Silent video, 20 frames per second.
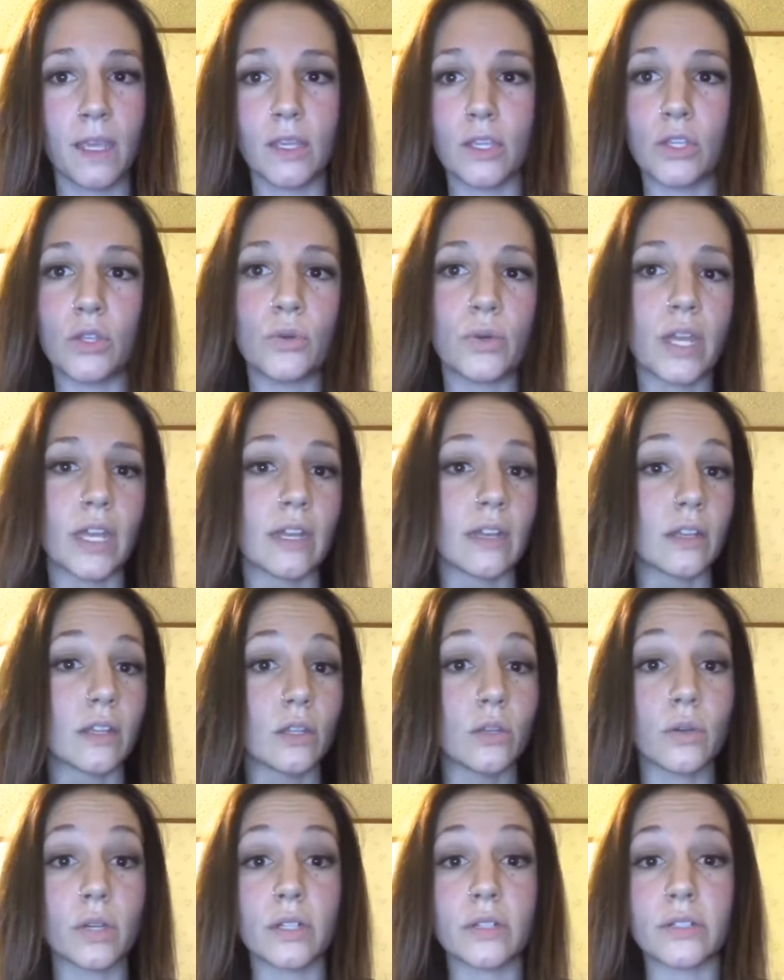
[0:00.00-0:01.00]
You can
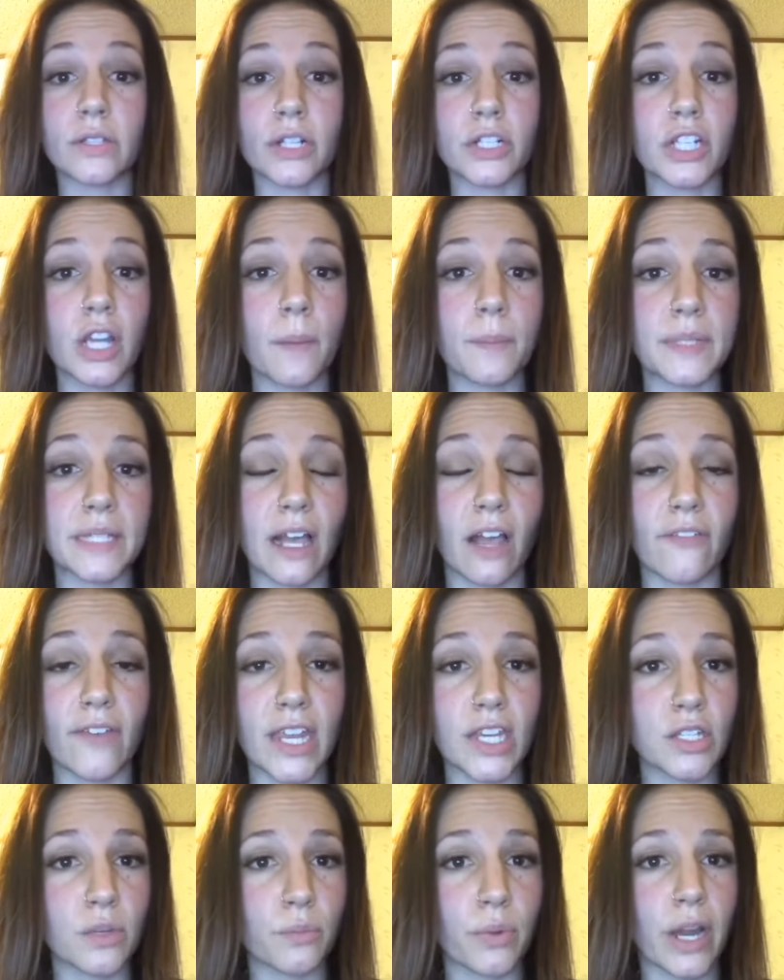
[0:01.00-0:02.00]
you can search up
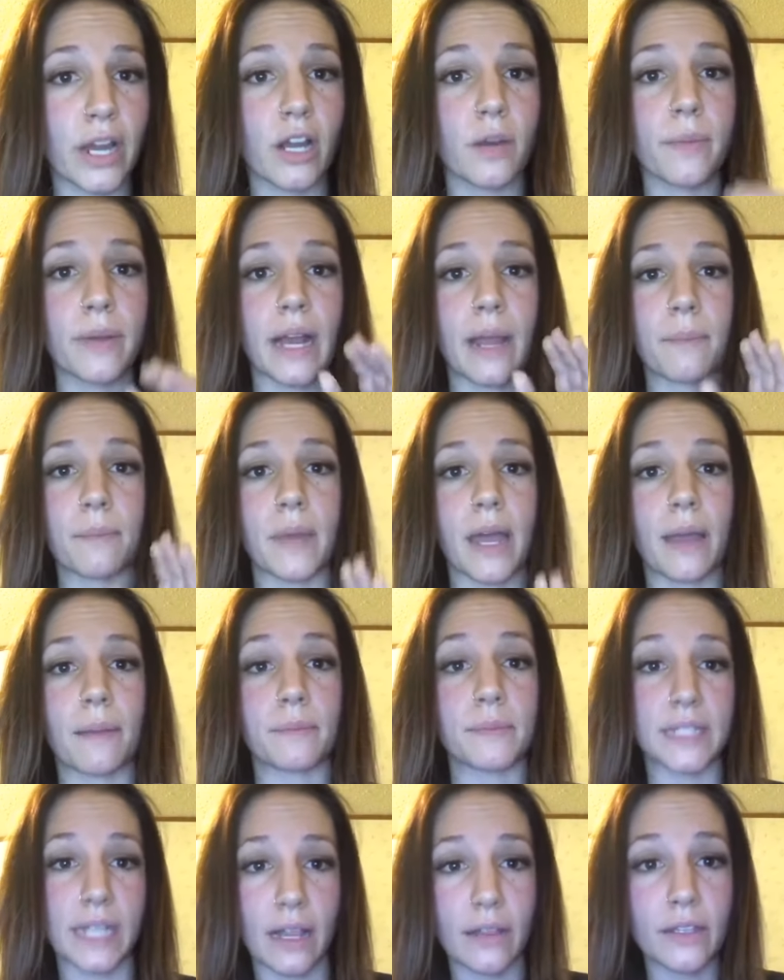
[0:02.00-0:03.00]
salvation prayer, but I'm
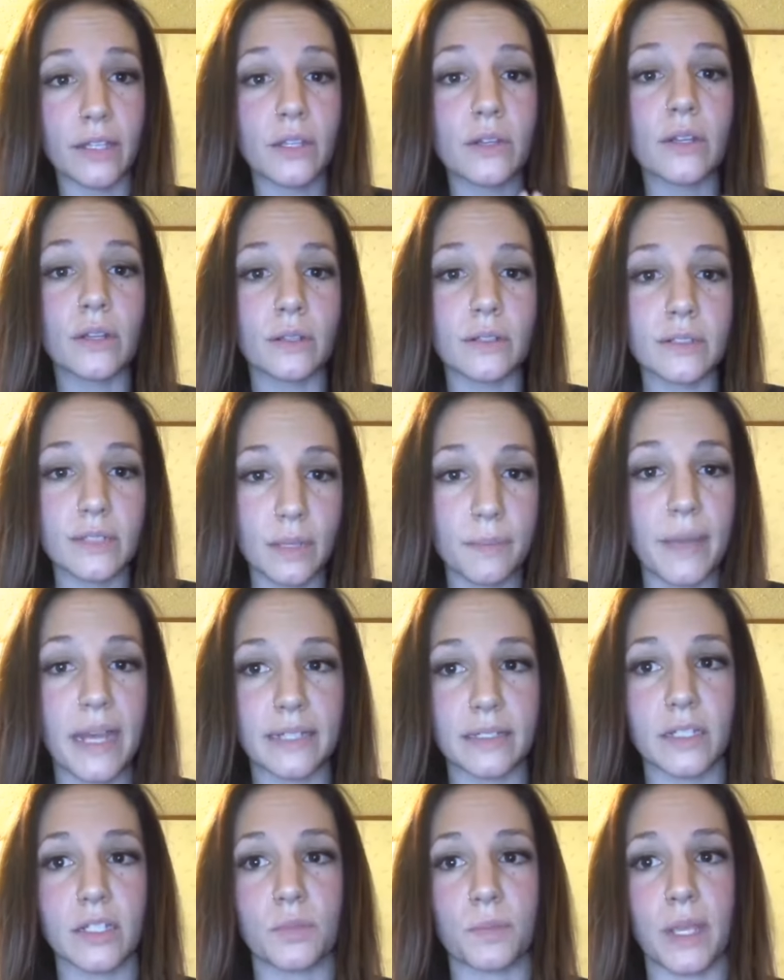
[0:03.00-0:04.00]
I'm telling you to to
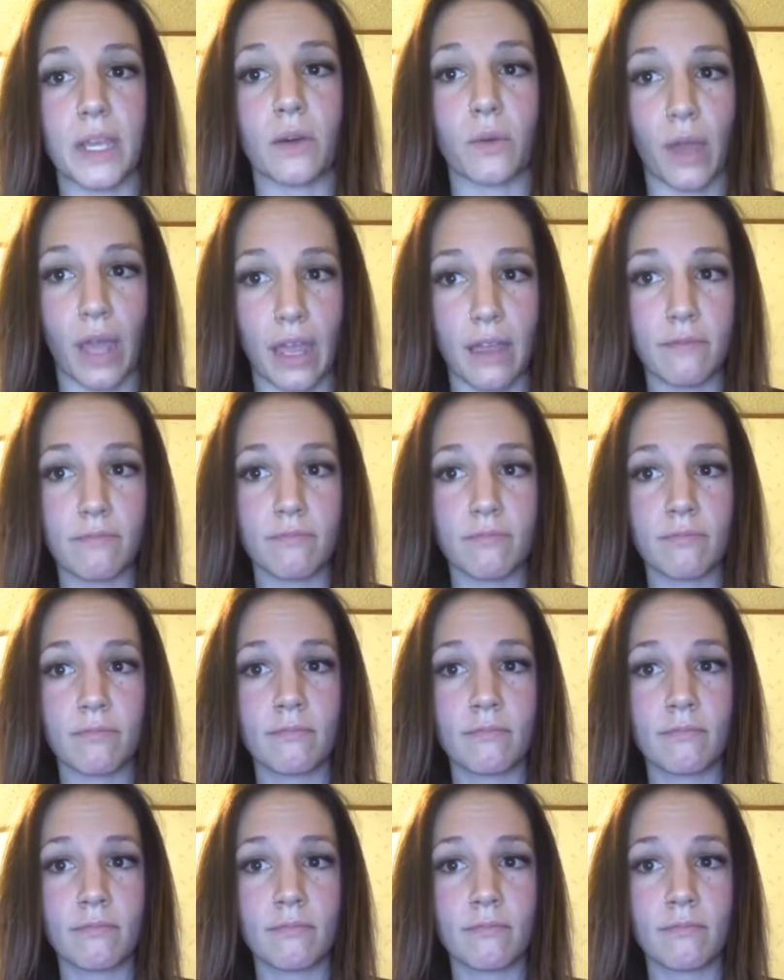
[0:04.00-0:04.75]
message me, okay?